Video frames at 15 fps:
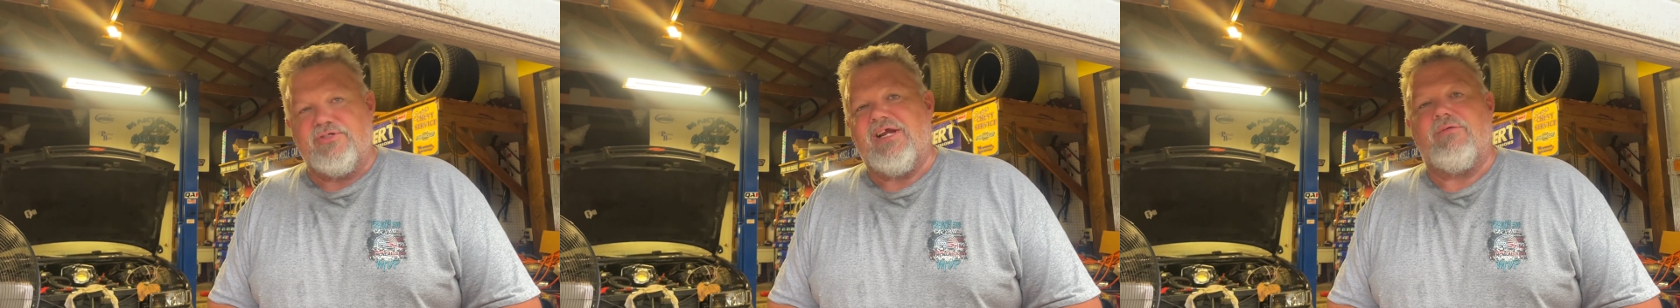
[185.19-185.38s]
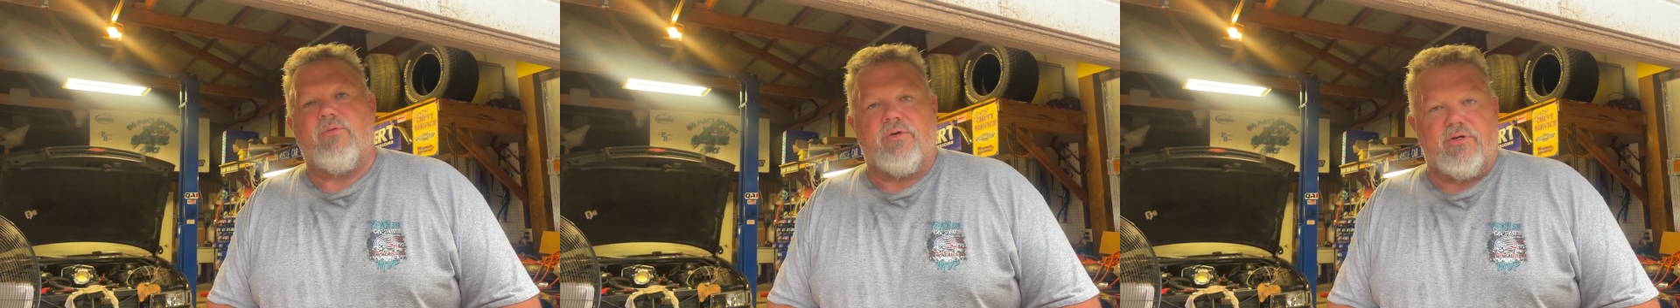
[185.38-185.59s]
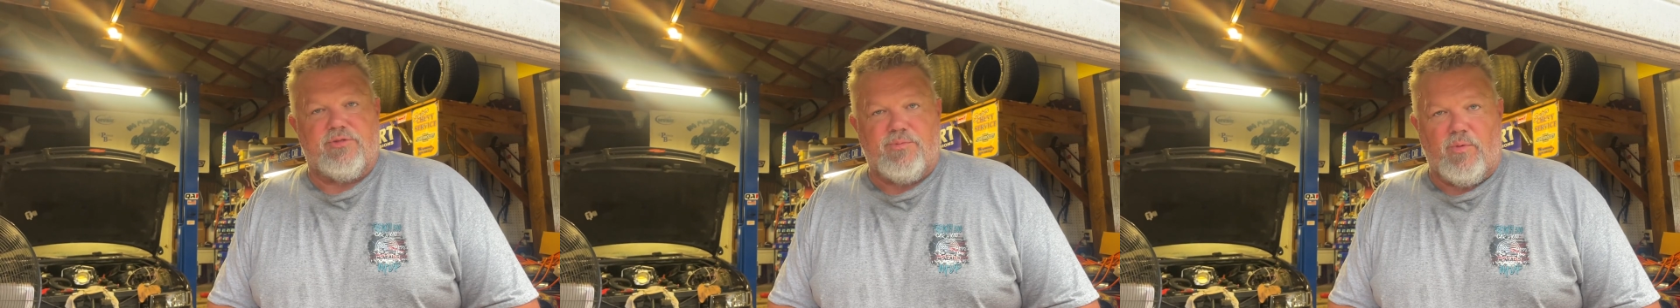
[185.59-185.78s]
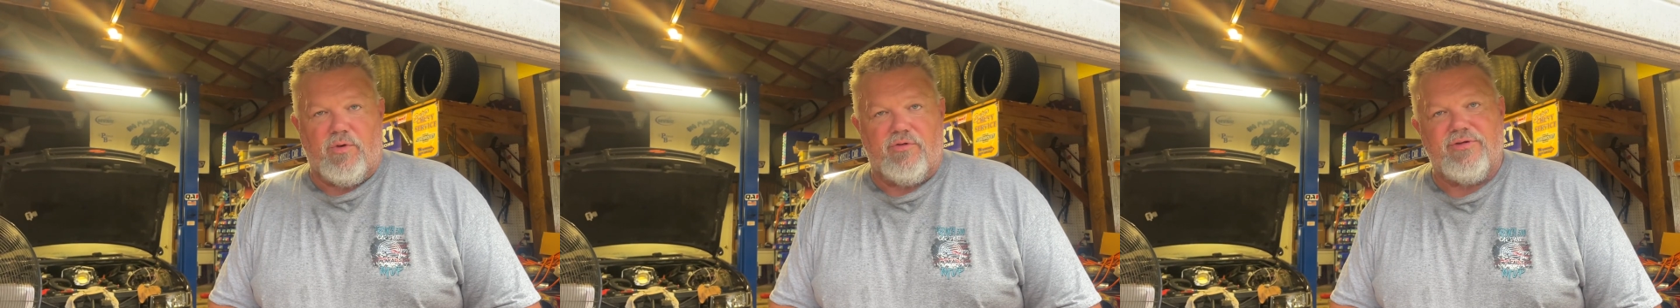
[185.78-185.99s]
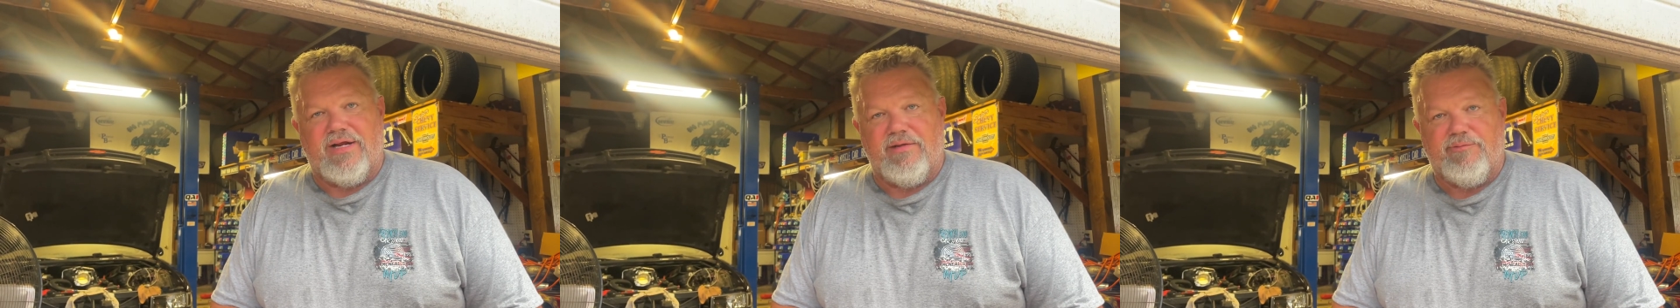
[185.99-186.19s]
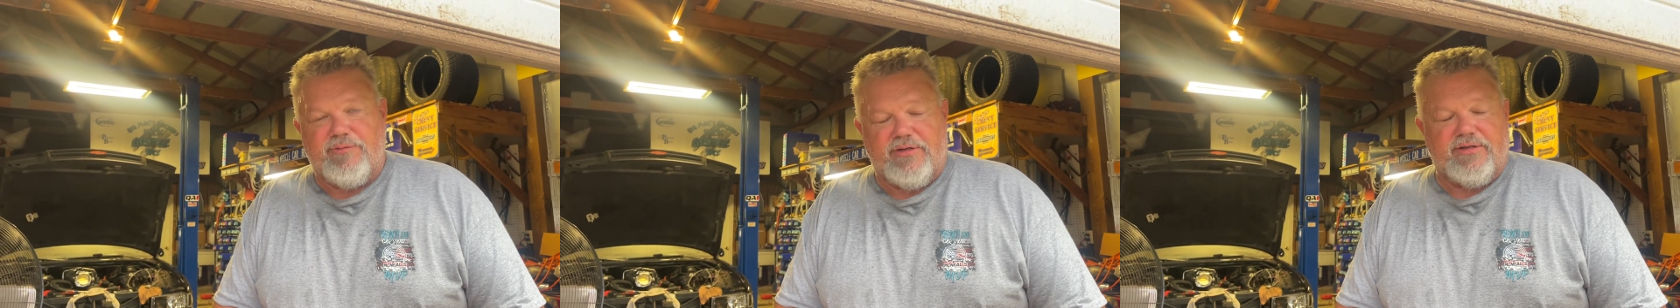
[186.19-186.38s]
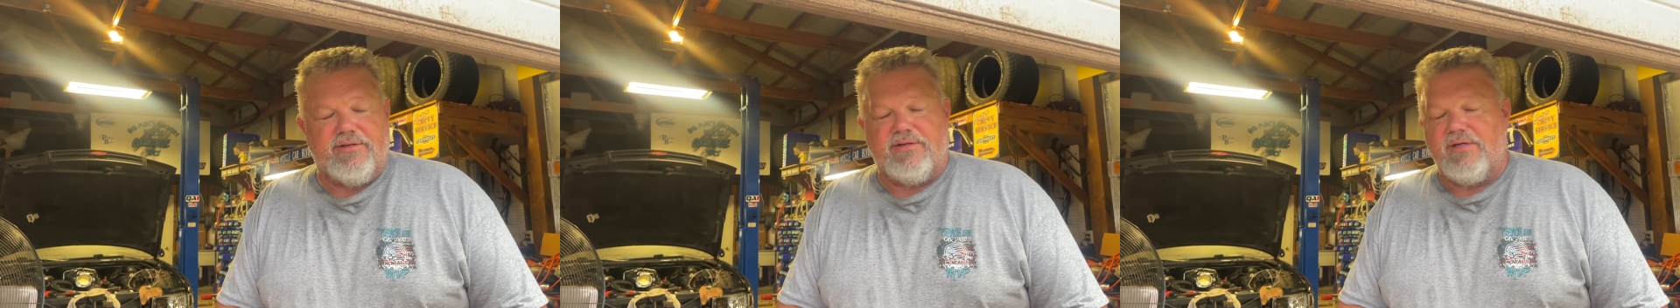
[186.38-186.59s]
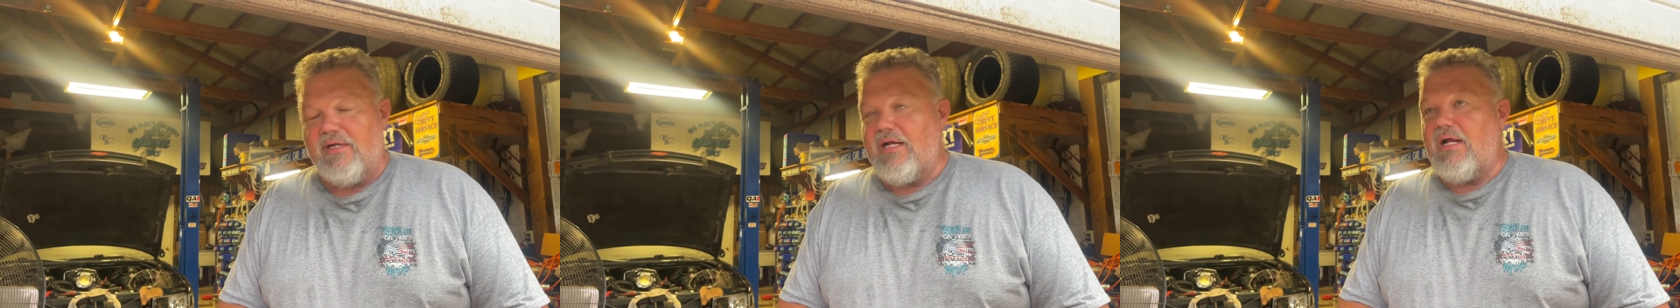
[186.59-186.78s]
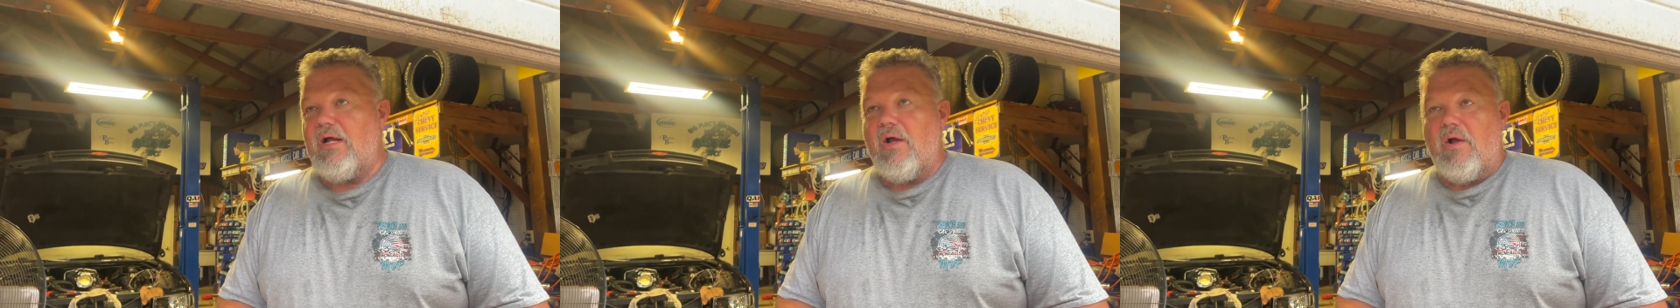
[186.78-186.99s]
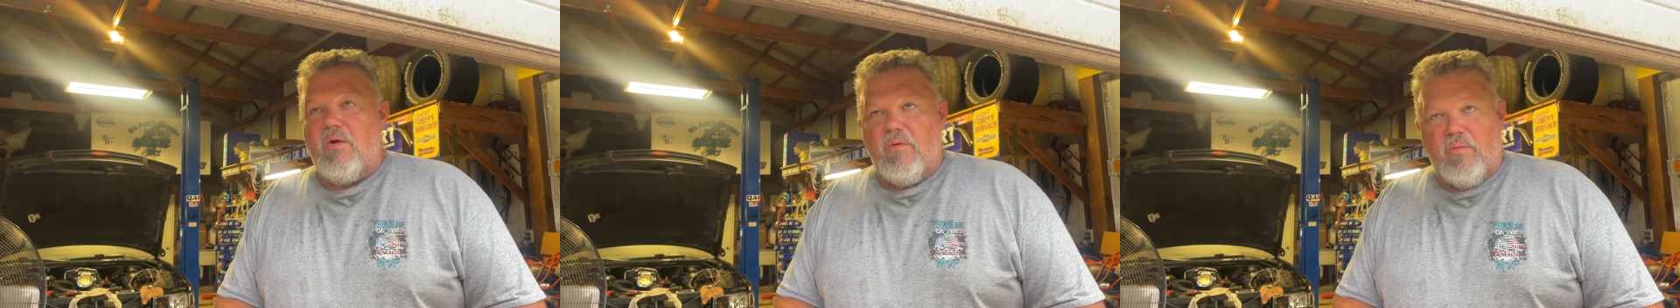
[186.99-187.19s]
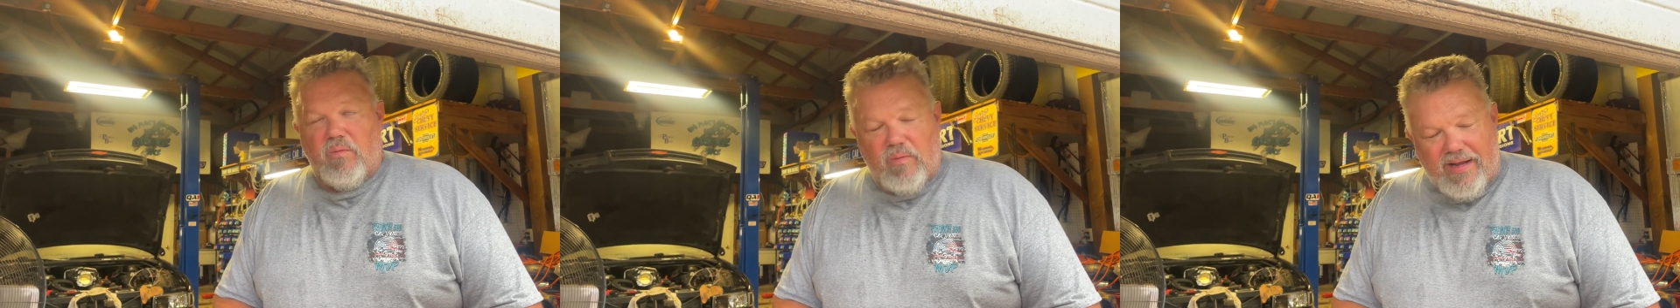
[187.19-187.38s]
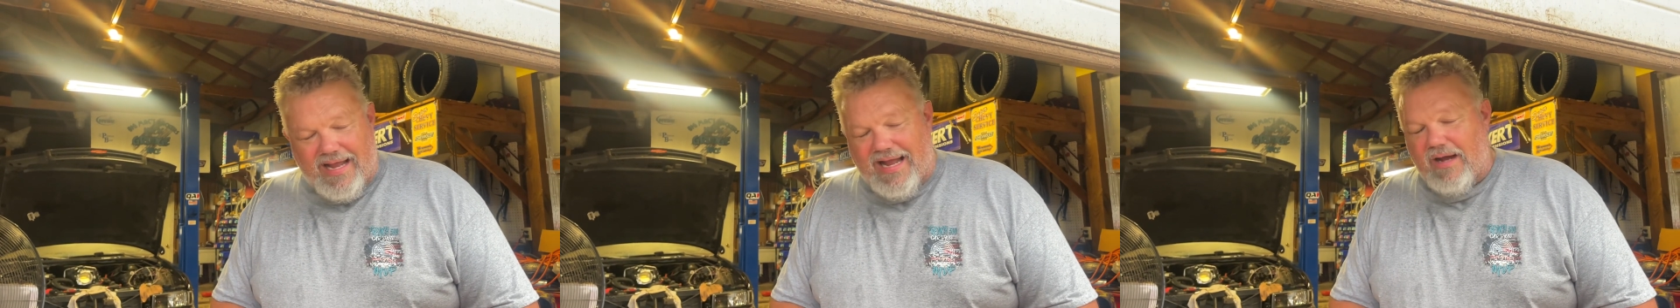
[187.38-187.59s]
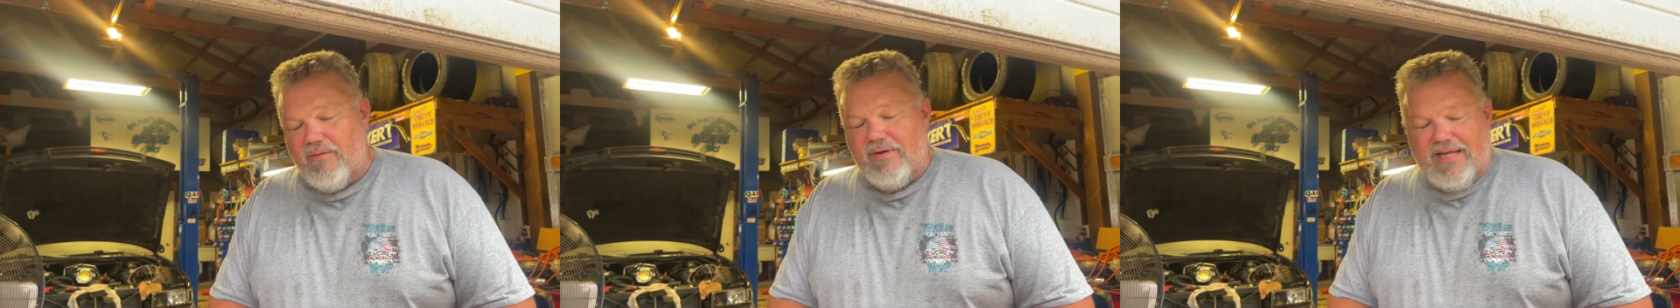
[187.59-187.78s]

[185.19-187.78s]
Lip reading: everywhere this morning trying to figure out